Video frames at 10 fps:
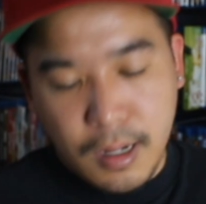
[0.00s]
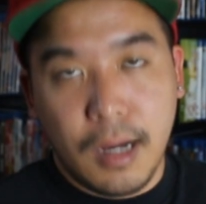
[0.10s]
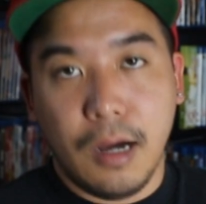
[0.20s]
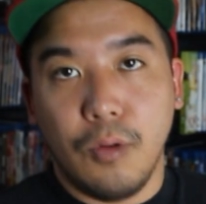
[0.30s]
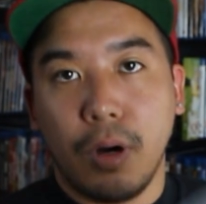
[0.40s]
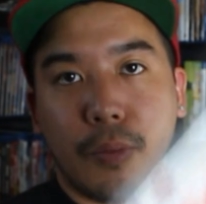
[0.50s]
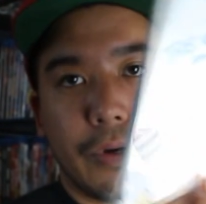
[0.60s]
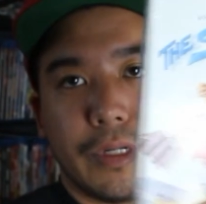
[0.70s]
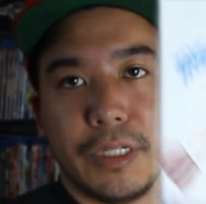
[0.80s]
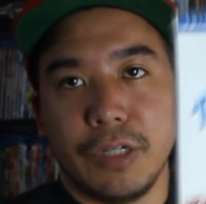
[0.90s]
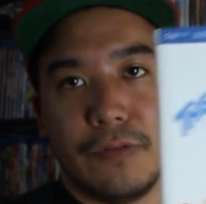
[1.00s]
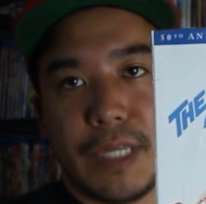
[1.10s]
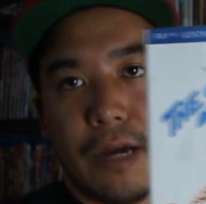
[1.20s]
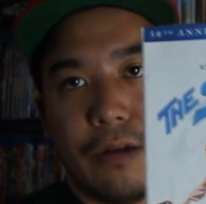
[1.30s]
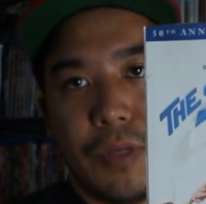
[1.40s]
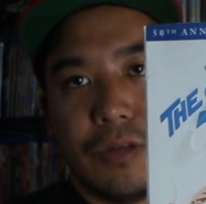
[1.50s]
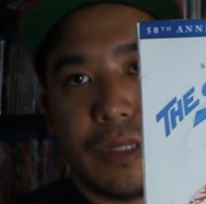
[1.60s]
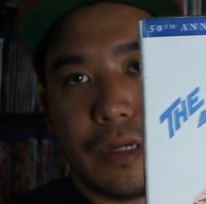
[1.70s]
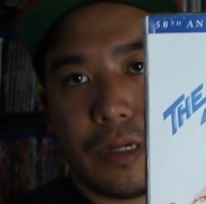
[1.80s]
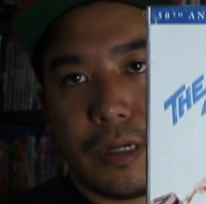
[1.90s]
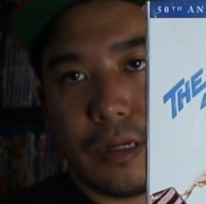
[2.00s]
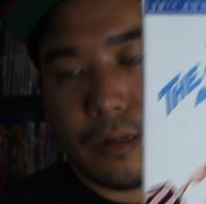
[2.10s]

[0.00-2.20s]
Walmart edition of Sound of Music.